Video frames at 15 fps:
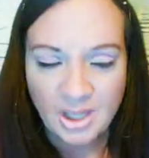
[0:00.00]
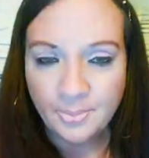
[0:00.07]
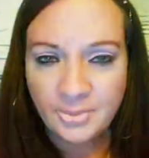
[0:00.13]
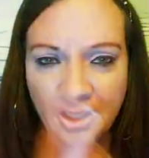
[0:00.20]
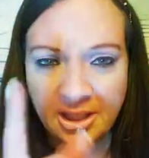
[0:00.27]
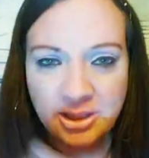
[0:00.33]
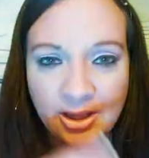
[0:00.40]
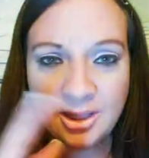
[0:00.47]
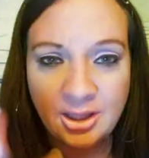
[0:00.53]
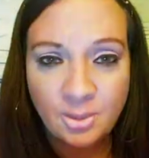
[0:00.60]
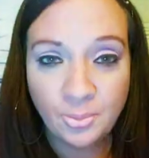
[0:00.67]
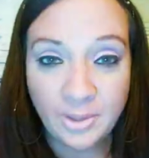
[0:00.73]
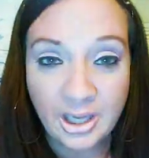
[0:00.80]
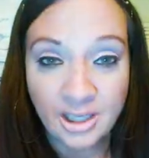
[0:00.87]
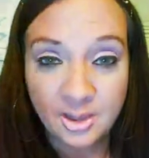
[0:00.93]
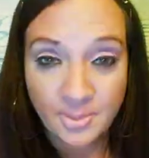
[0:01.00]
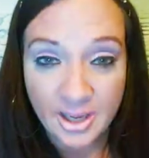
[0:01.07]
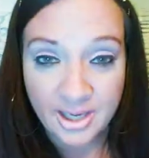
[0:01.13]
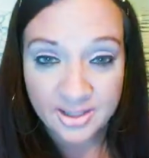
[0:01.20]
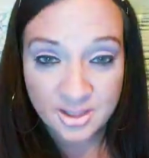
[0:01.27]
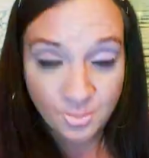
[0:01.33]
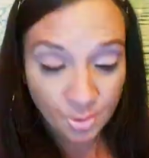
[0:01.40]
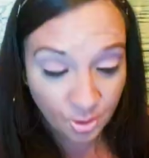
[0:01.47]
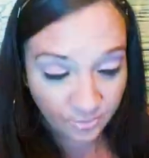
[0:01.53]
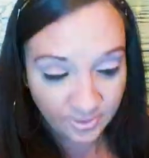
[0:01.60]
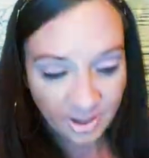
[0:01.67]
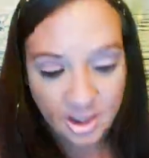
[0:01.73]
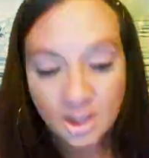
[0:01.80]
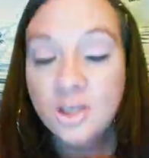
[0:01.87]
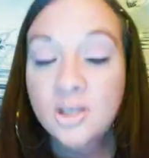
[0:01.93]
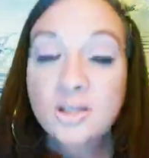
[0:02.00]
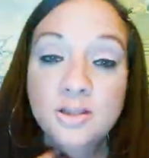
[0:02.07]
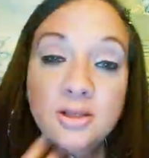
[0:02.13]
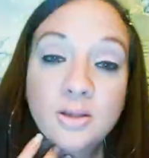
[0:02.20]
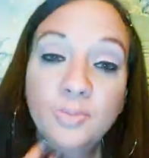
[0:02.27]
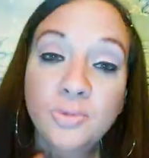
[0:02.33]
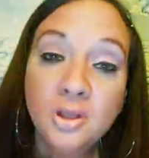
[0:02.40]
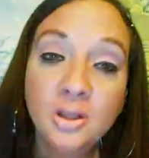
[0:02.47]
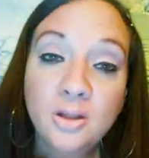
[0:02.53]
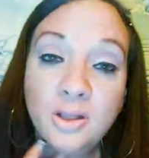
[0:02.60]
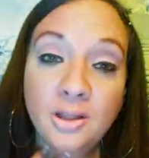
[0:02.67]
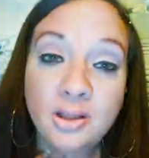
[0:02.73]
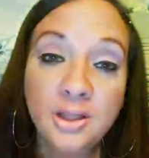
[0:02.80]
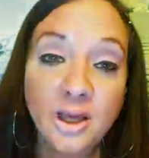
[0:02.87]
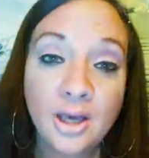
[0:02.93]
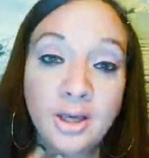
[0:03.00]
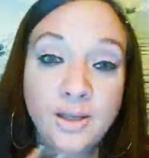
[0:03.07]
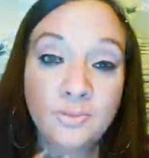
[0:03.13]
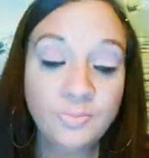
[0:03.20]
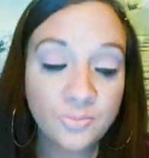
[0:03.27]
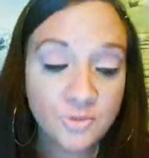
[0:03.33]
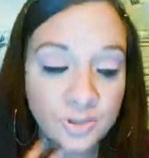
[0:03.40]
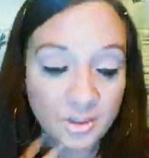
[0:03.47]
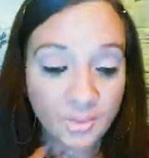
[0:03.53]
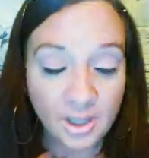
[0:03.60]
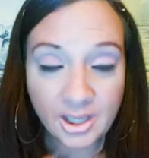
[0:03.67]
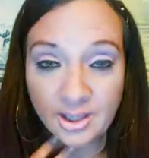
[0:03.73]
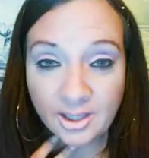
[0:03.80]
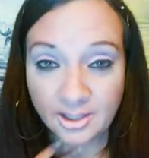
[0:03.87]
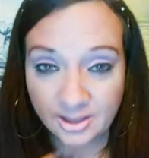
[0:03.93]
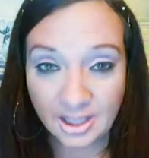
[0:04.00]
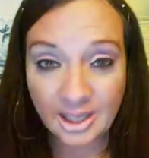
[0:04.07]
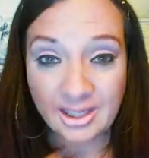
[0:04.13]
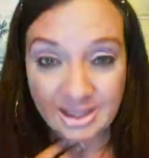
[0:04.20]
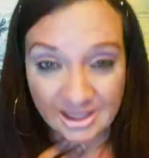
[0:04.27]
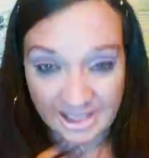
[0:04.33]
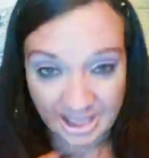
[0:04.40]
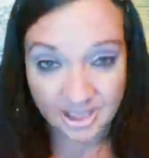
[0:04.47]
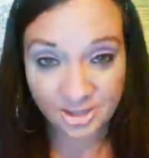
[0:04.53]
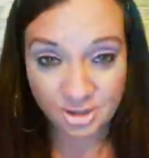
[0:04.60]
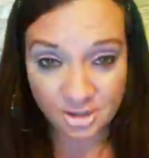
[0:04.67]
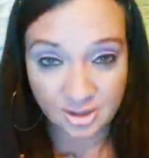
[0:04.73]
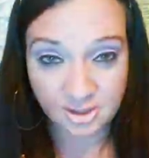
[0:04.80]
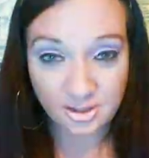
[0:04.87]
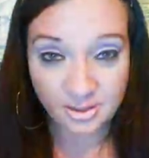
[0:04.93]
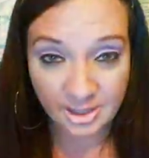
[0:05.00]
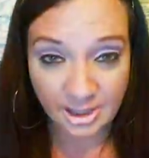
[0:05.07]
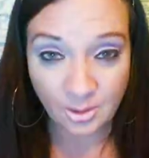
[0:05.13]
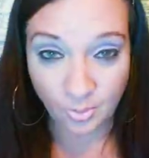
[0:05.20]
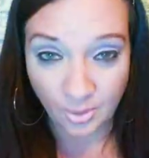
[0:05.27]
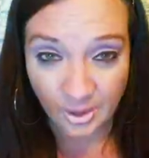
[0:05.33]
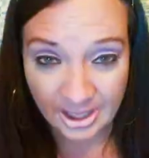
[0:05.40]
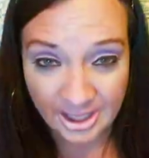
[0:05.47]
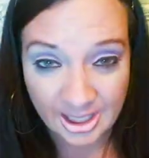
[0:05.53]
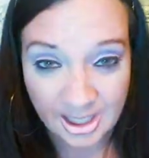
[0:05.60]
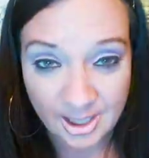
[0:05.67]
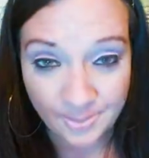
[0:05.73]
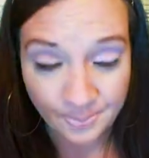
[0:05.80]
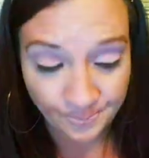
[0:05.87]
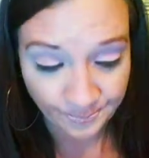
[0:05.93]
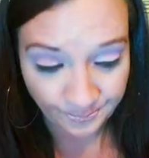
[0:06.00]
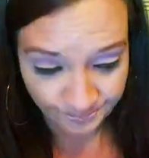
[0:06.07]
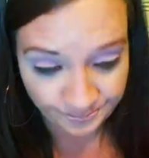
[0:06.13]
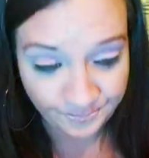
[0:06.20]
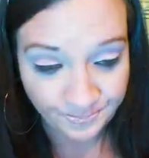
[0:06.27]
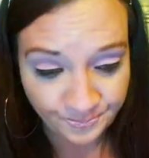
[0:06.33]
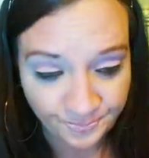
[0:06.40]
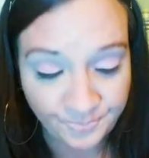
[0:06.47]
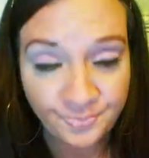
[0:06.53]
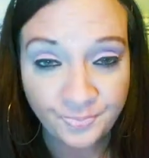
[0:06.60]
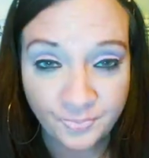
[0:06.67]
Getting like the Black Mass movie, something like that. Somebody like that, a gangster like Whitey. Mm-hmm.